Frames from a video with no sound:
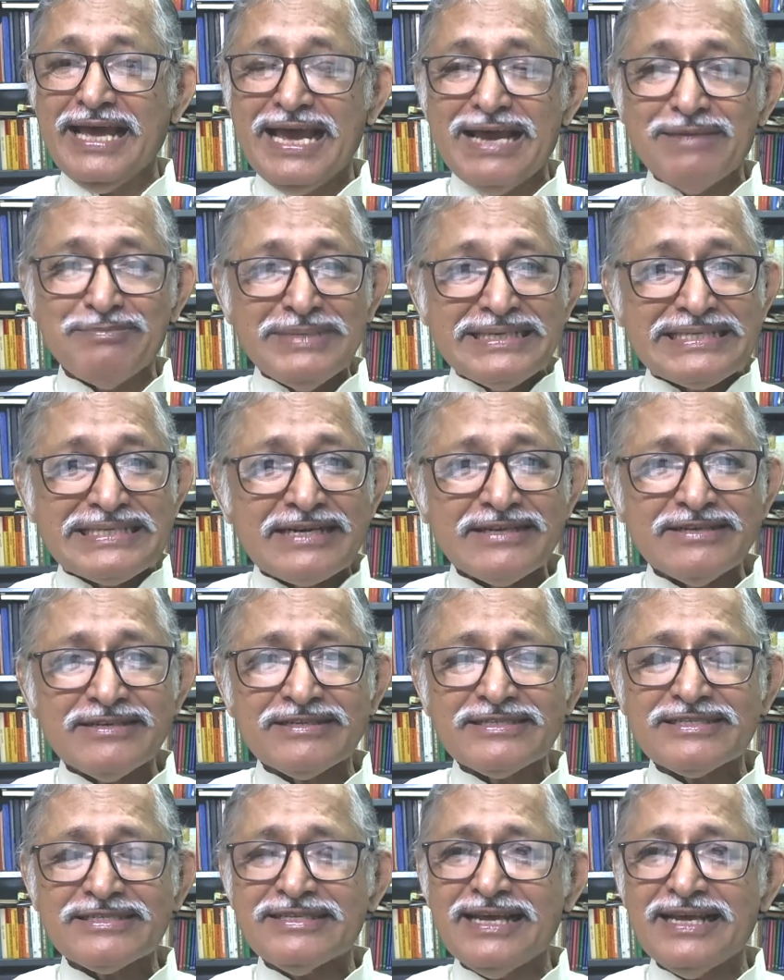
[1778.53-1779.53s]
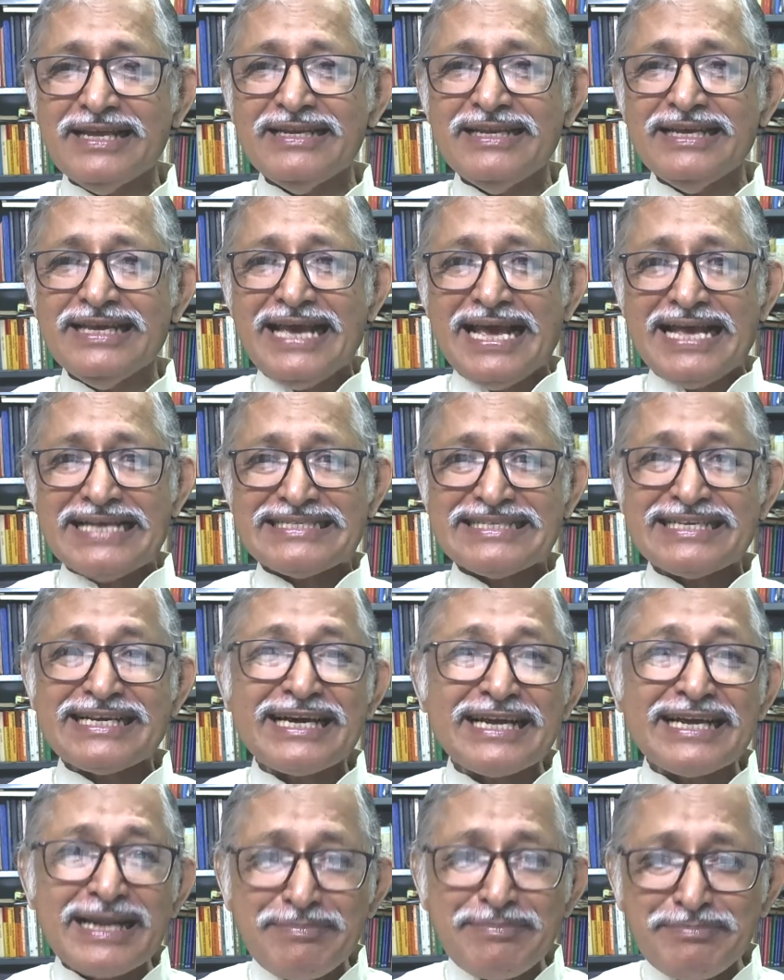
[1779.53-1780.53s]
a misunderstanding has
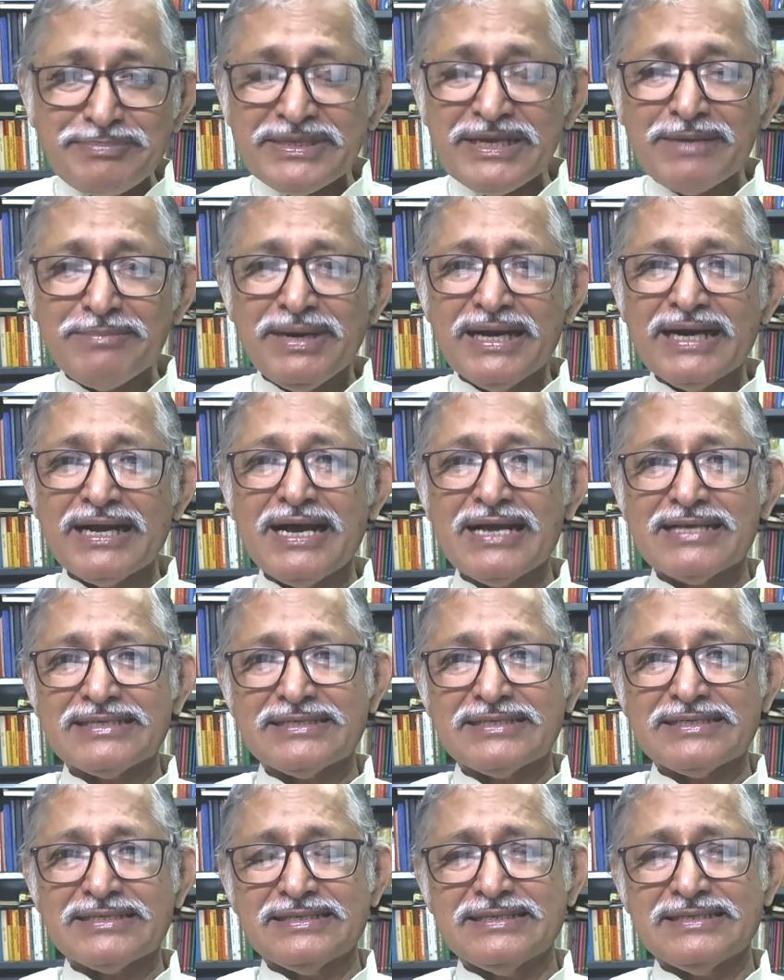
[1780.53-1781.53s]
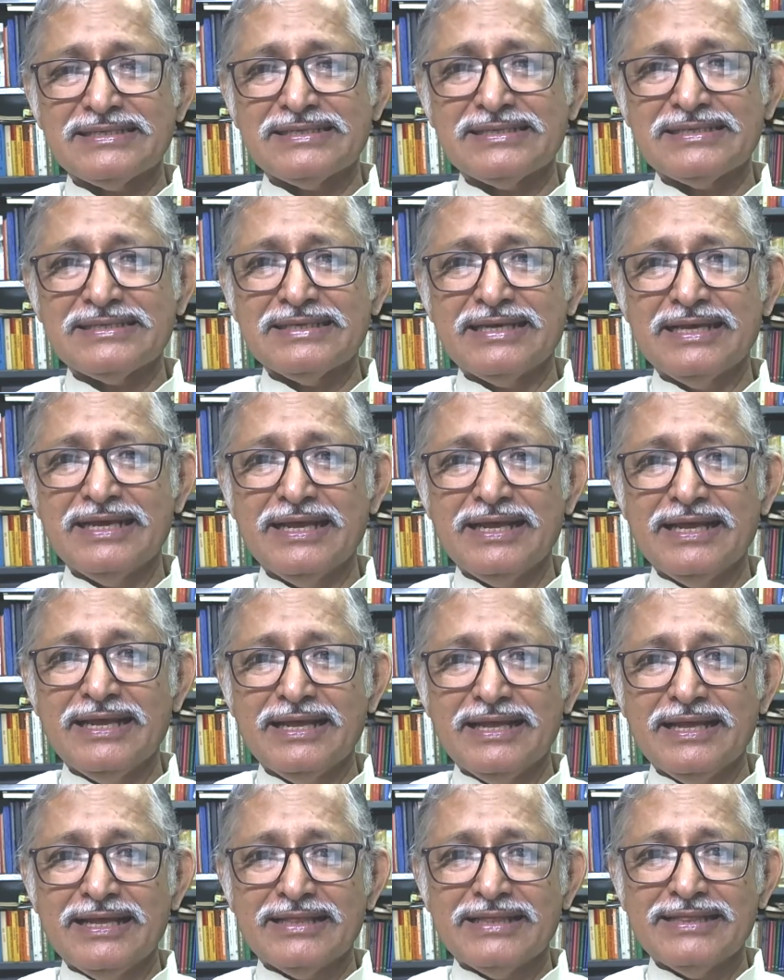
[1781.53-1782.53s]
crept among us
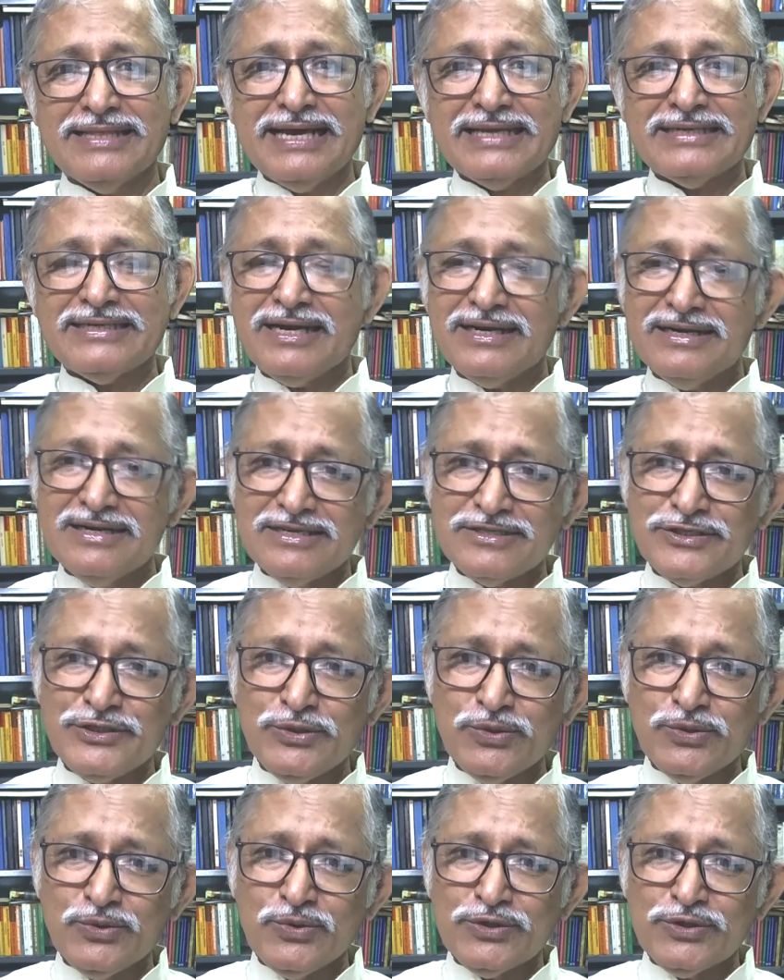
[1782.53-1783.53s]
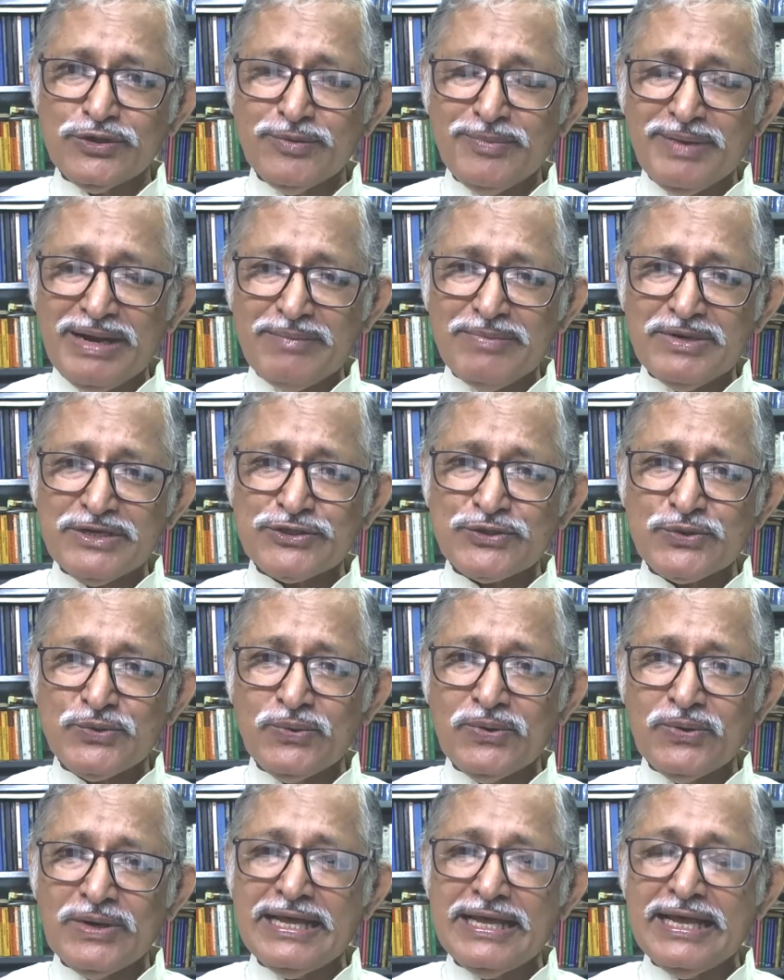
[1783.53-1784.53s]
that unless you go to Bible
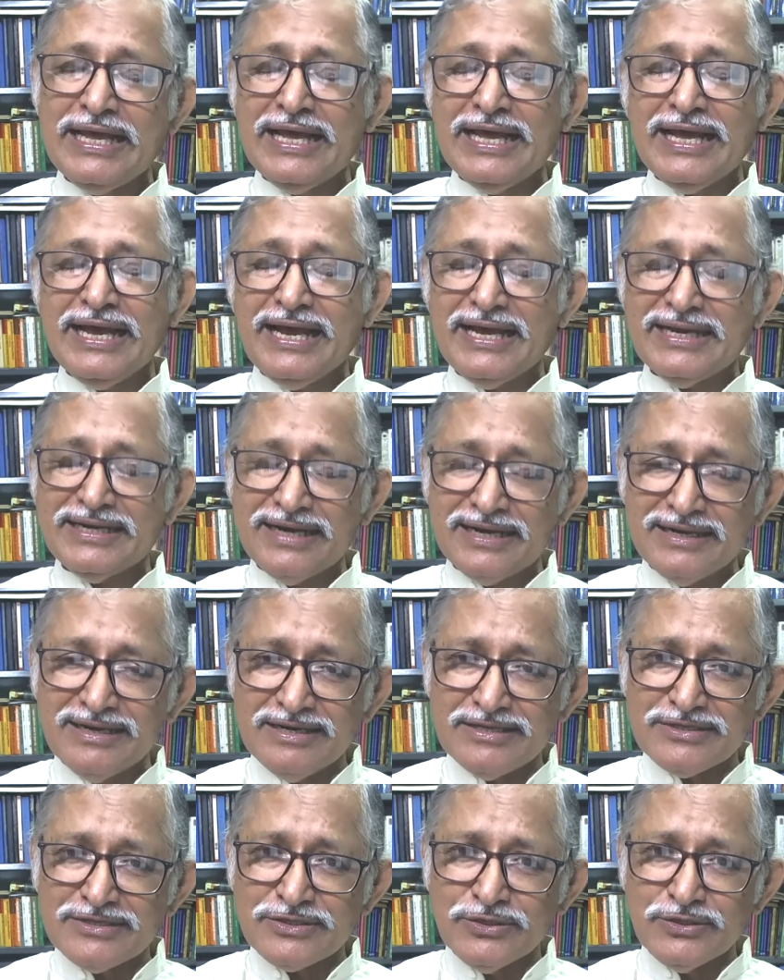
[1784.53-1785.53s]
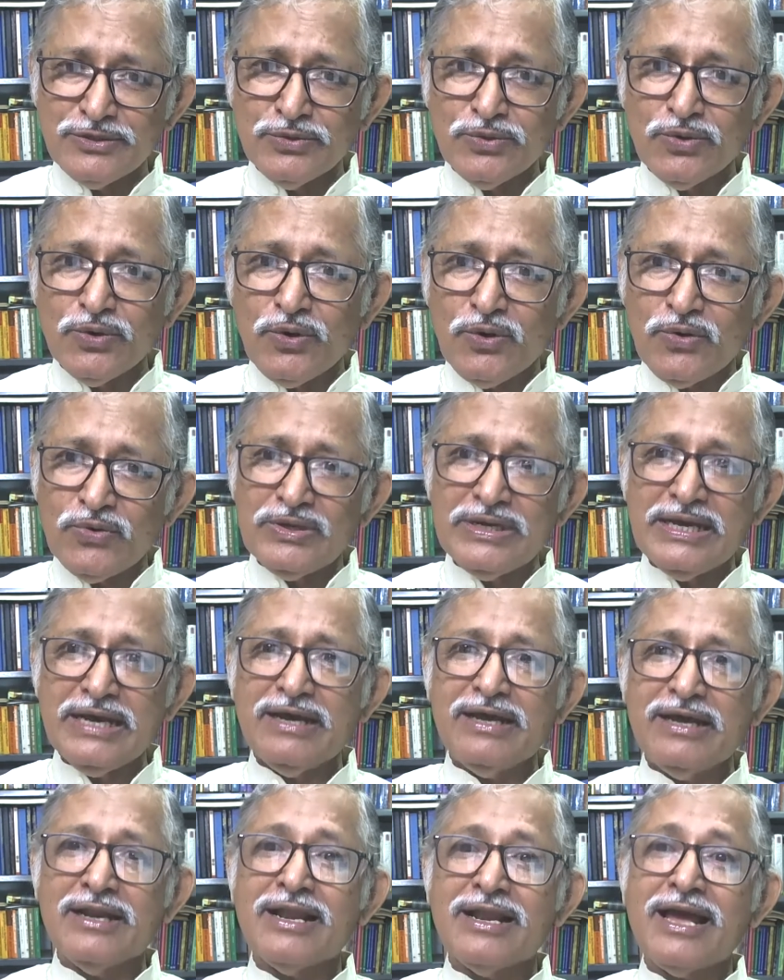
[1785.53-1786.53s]
school and unless you own
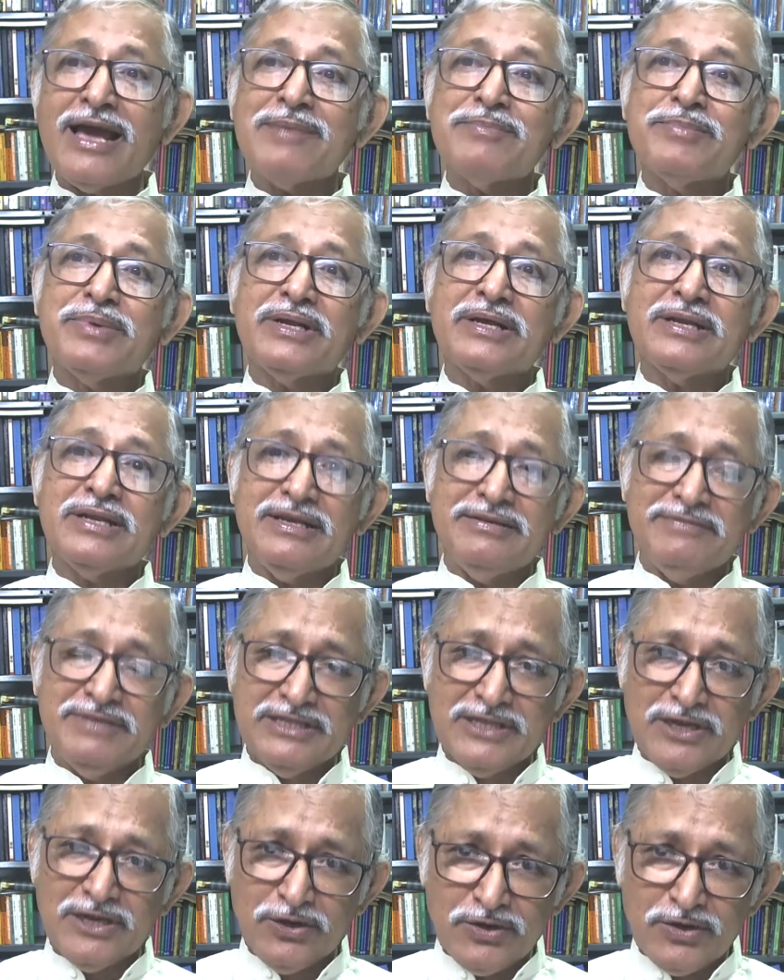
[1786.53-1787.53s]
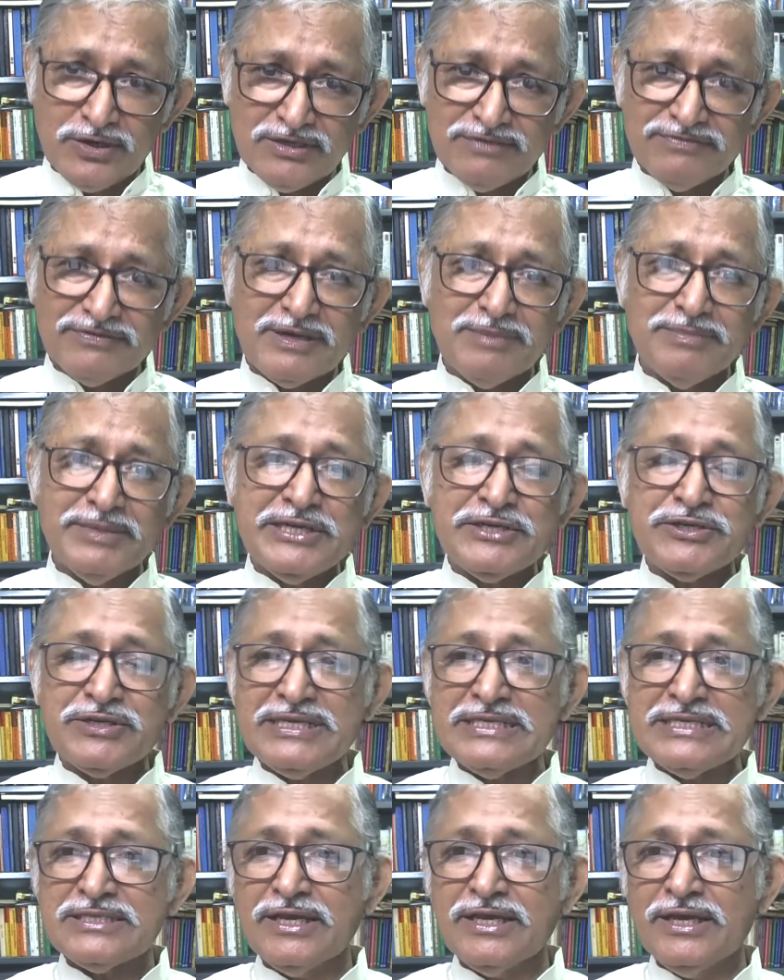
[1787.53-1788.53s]
a library with a lot of
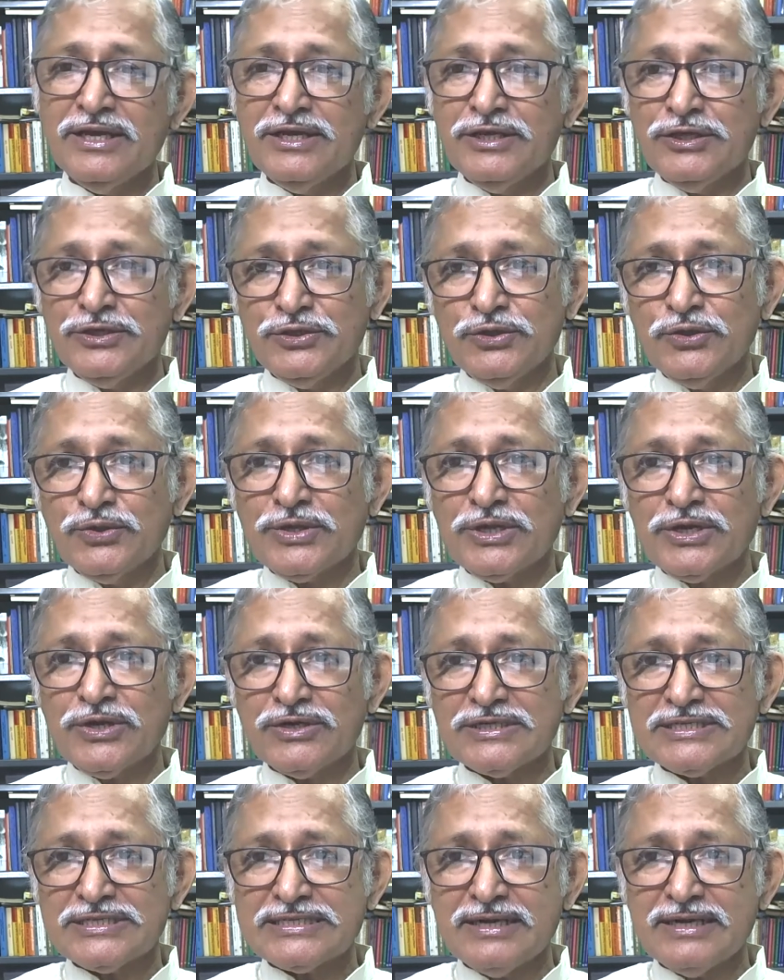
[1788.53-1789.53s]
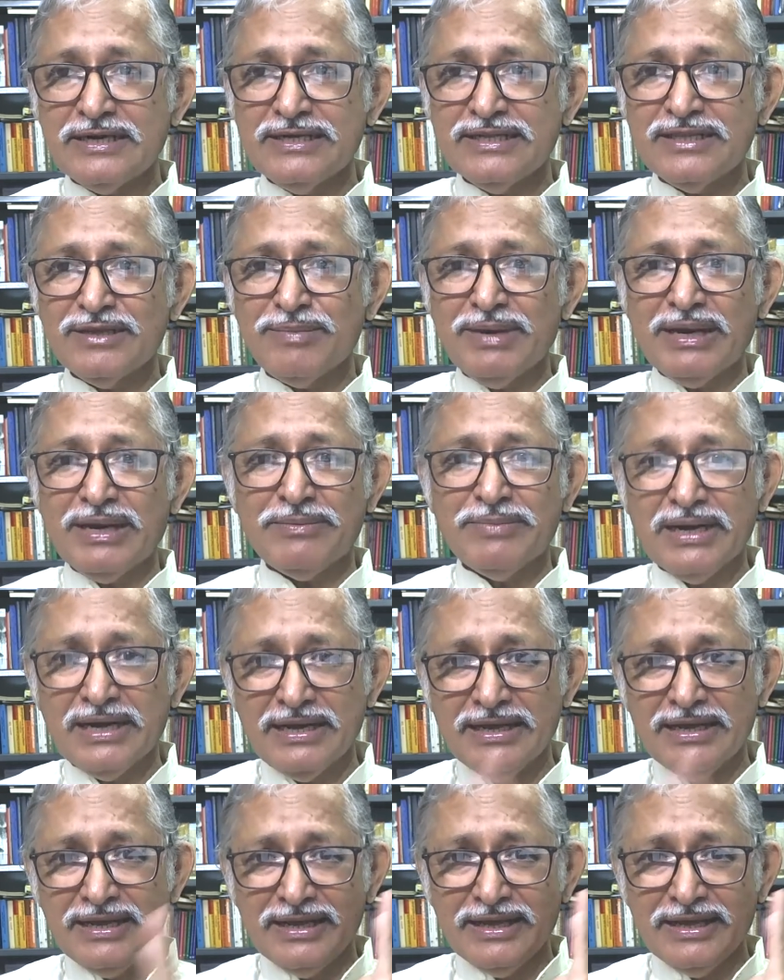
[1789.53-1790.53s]
commentaries, you cannot study the Bible.